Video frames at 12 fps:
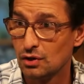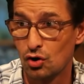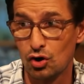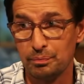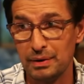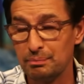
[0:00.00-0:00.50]

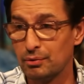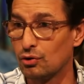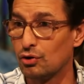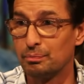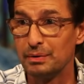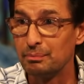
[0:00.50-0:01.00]
Hurt people,
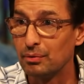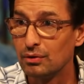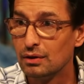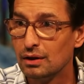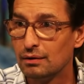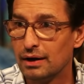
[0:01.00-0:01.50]

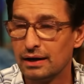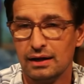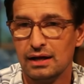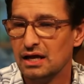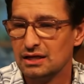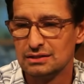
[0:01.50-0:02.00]
mm-hmm. Right?
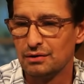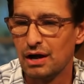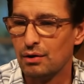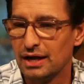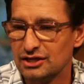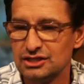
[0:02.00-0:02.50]
So
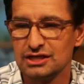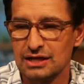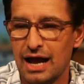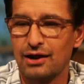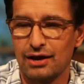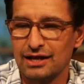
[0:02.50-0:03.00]
no, it's
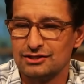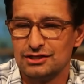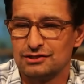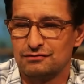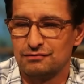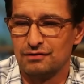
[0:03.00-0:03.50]

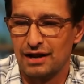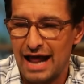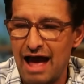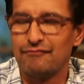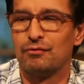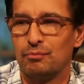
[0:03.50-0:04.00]
just
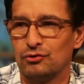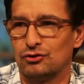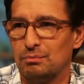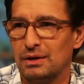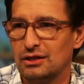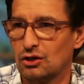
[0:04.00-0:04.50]
laughable
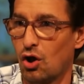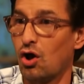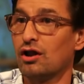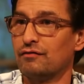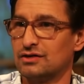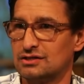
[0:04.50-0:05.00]
to me that
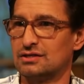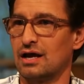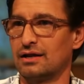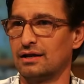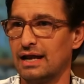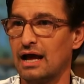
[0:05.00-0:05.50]
all of a
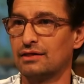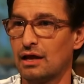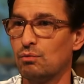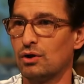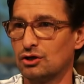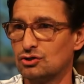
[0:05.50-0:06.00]
sudden now they want to